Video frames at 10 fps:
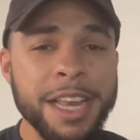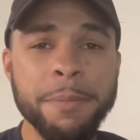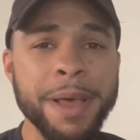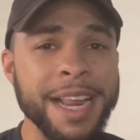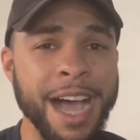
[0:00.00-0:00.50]

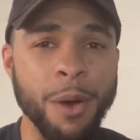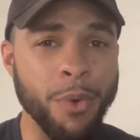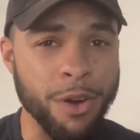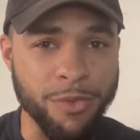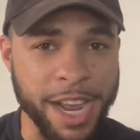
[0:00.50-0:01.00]
Depending on
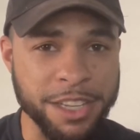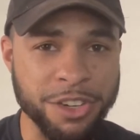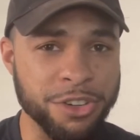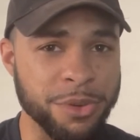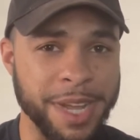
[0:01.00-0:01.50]
what
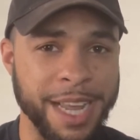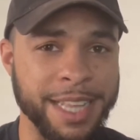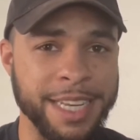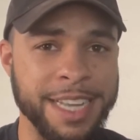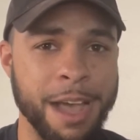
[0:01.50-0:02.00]
rates are doing
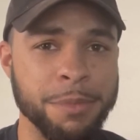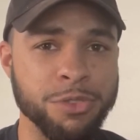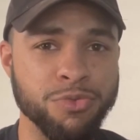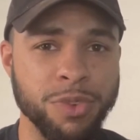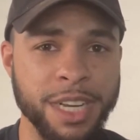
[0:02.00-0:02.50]
at that time
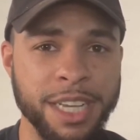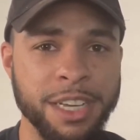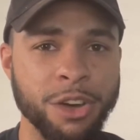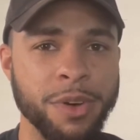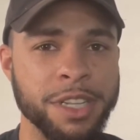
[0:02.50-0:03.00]
is really
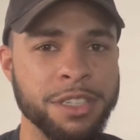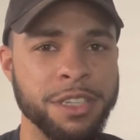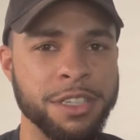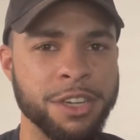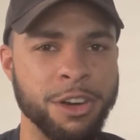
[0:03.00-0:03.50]
going to
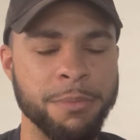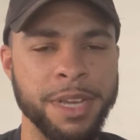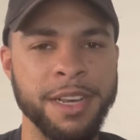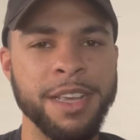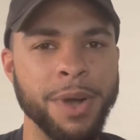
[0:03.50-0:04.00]
determine